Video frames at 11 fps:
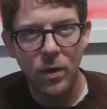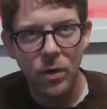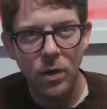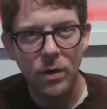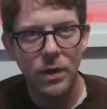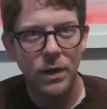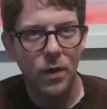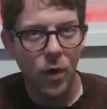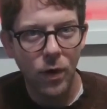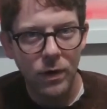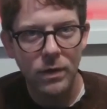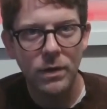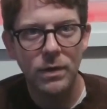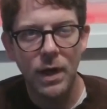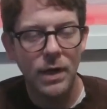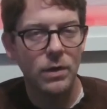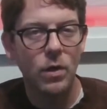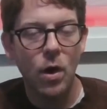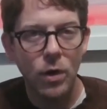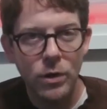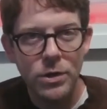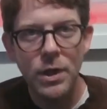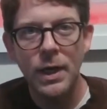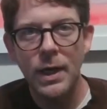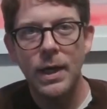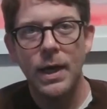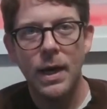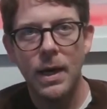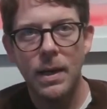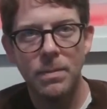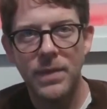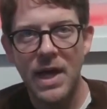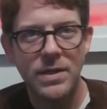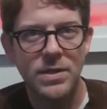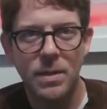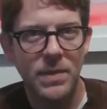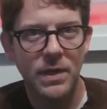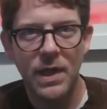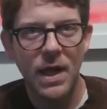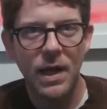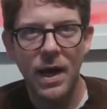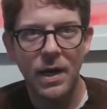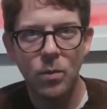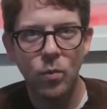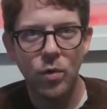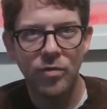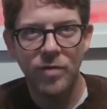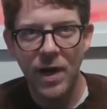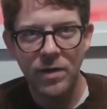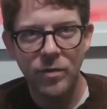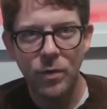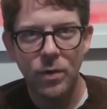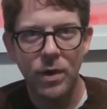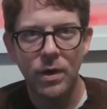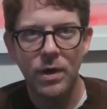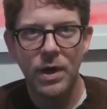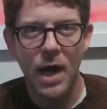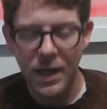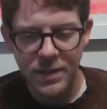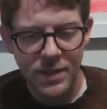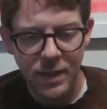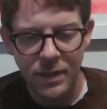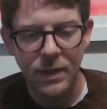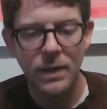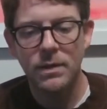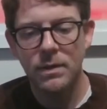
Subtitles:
apparel, and art at large, that's something that I will fight for constantly.